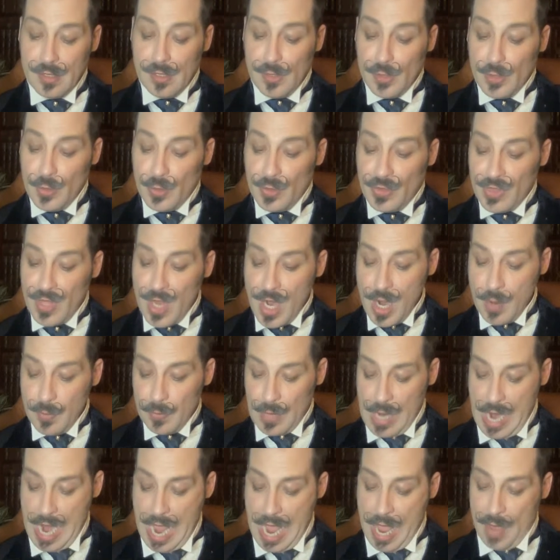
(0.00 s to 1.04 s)
You think,
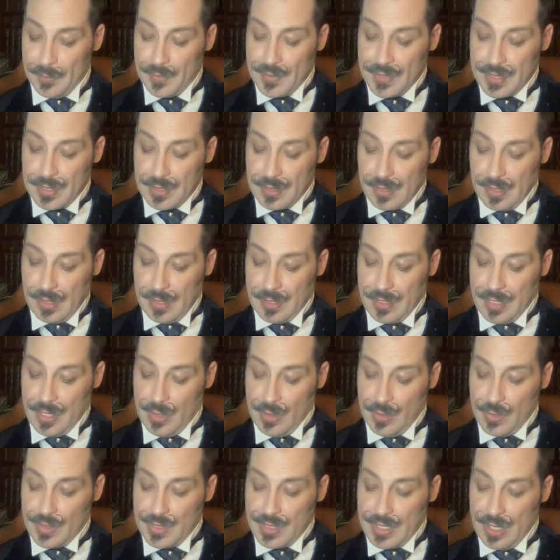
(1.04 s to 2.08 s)
perhaps,
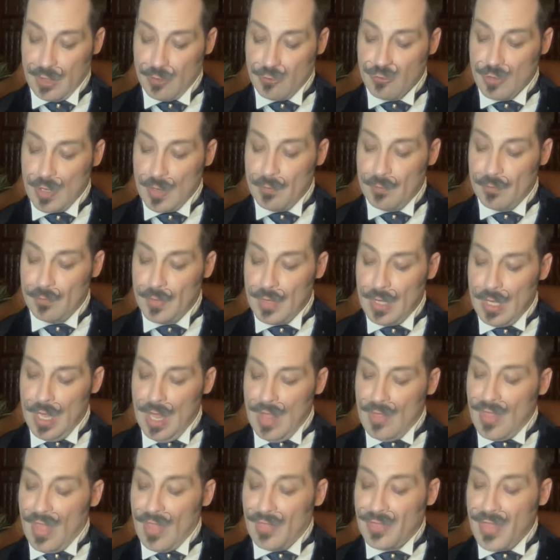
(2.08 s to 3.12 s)
continues Sintram,
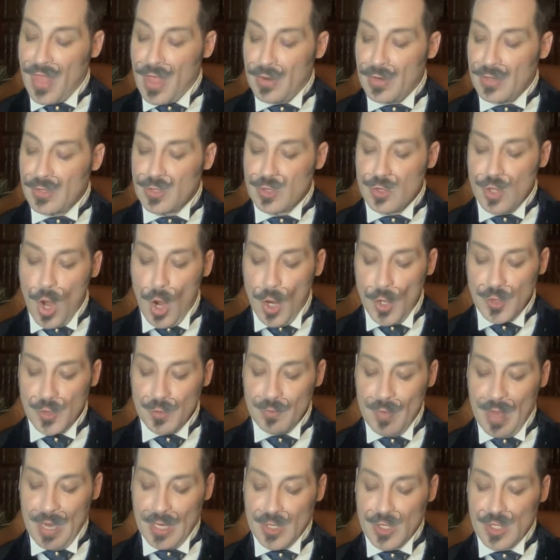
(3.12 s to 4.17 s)
that there is not
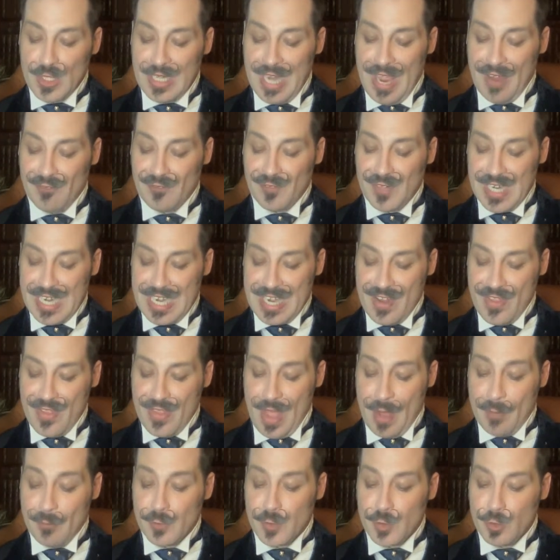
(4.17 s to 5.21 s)
much left in
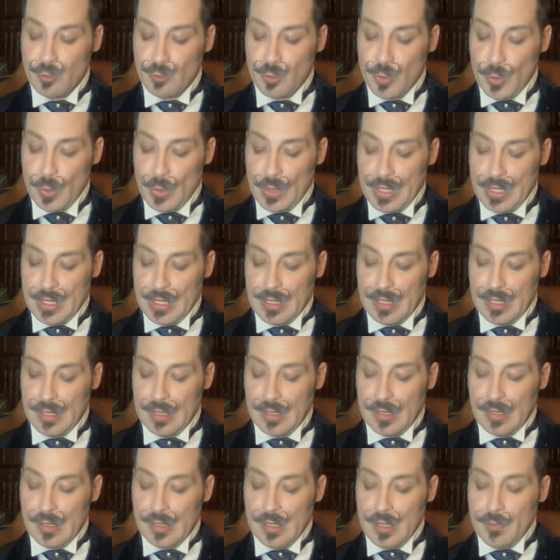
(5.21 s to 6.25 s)
them to ruin,
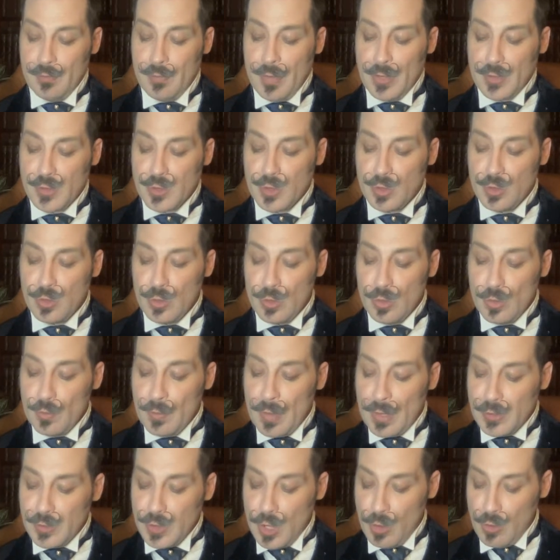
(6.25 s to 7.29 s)
but
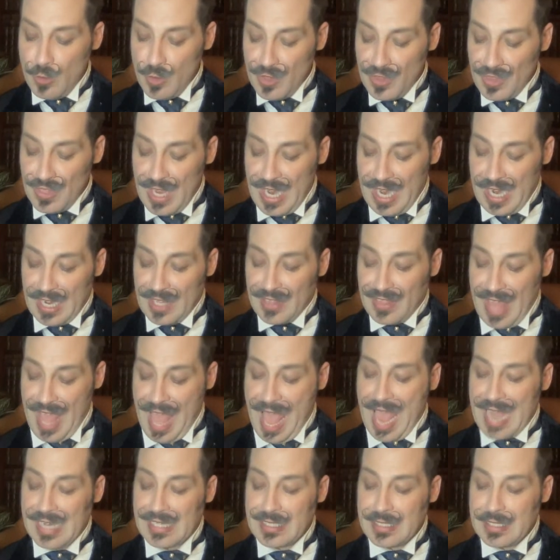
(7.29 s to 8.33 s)
don't think
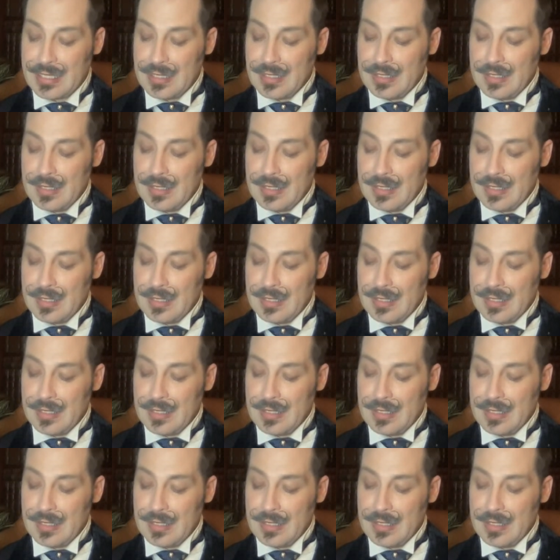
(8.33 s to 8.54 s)
that.